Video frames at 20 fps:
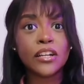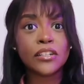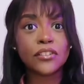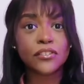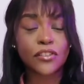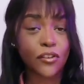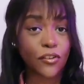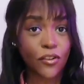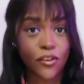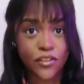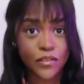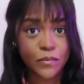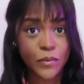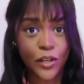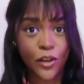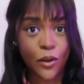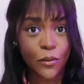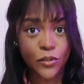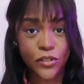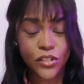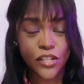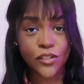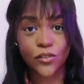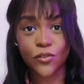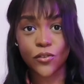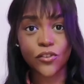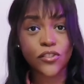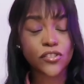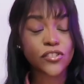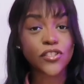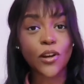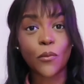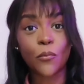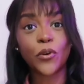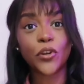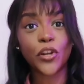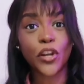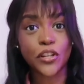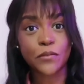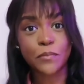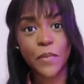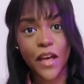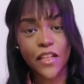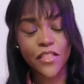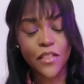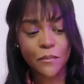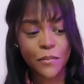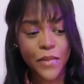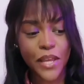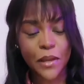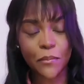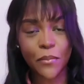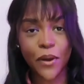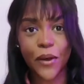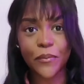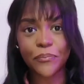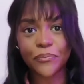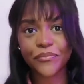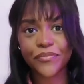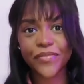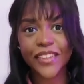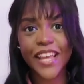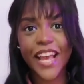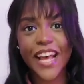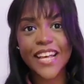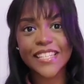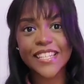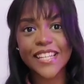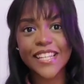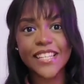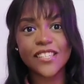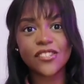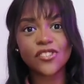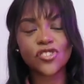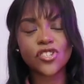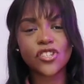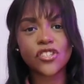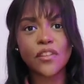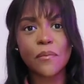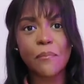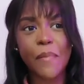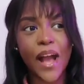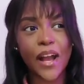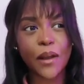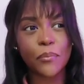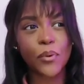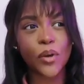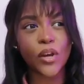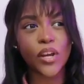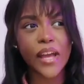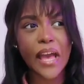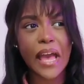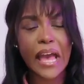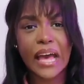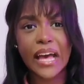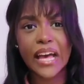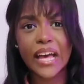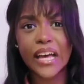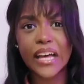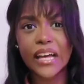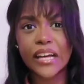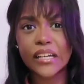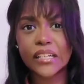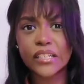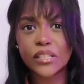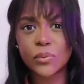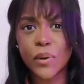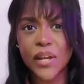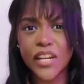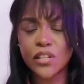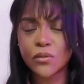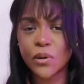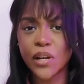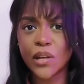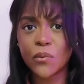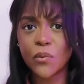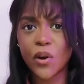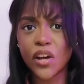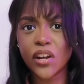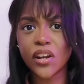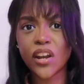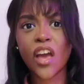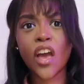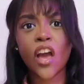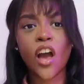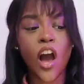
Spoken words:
don't ask me, go on TikTok because someone knows better than me. But yeah, so this is just the MacBook Air 2021.